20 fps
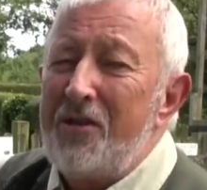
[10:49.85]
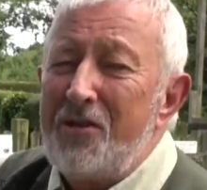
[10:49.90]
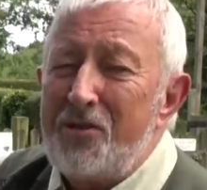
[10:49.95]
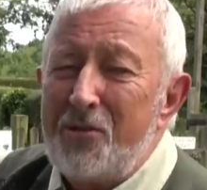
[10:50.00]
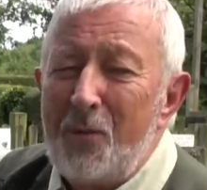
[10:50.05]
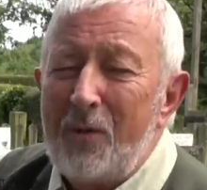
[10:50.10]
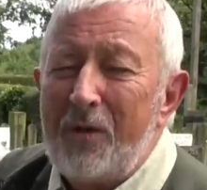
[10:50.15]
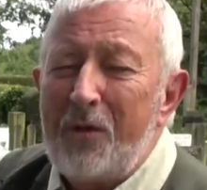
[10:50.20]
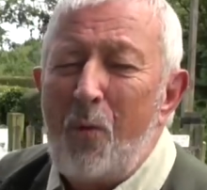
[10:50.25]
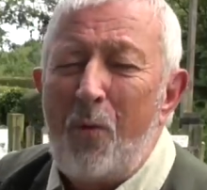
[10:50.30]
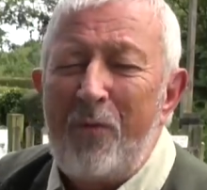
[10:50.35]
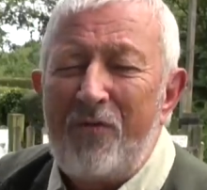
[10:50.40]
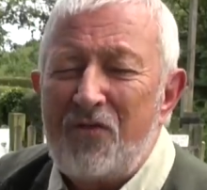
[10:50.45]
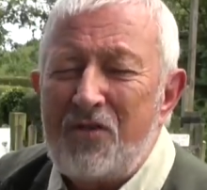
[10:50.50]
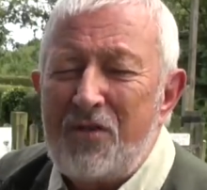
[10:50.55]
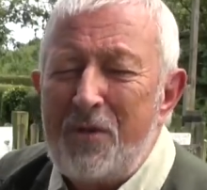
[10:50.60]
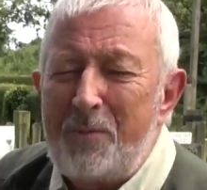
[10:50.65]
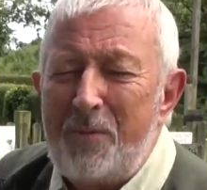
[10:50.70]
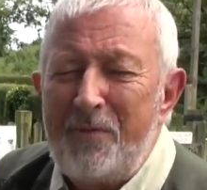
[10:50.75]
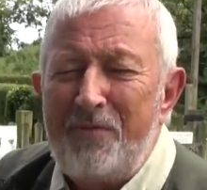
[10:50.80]
into a quiver
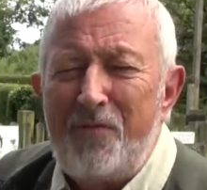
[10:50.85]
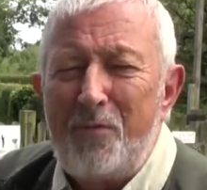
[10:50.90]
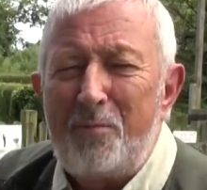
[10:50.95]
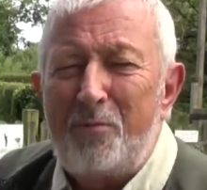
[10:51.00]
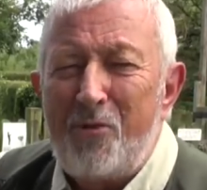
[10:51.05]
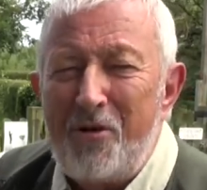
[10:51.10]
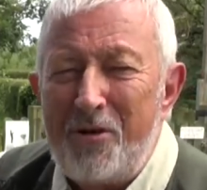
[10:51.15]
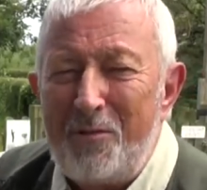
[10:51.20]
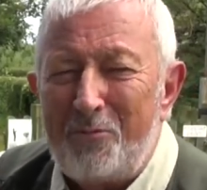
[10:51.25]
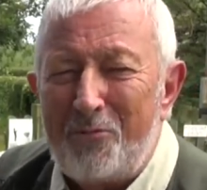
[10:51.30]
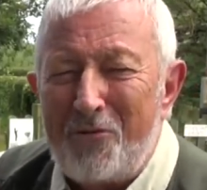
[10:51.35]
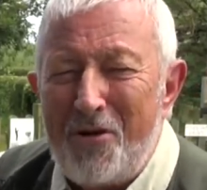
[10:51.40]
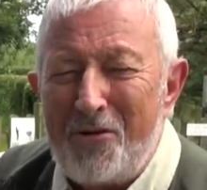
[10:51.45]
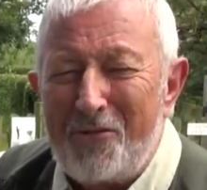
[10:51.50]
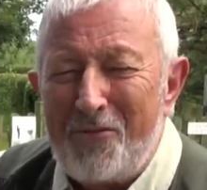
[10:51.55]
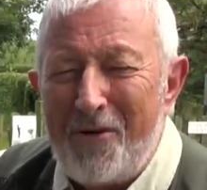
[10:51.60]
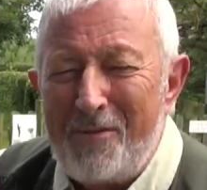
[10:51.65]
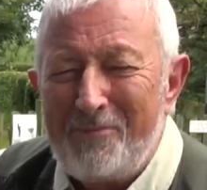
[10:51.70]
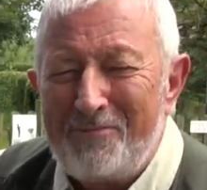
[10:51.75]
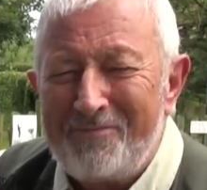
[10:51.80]
tipping for bream
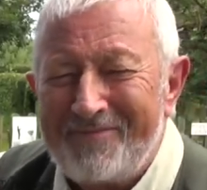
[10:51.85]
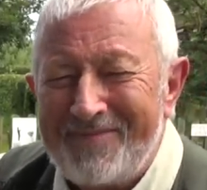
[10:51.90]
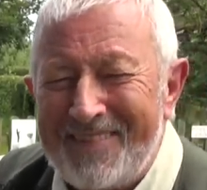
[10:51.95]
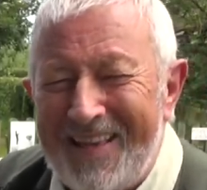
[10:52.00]
program.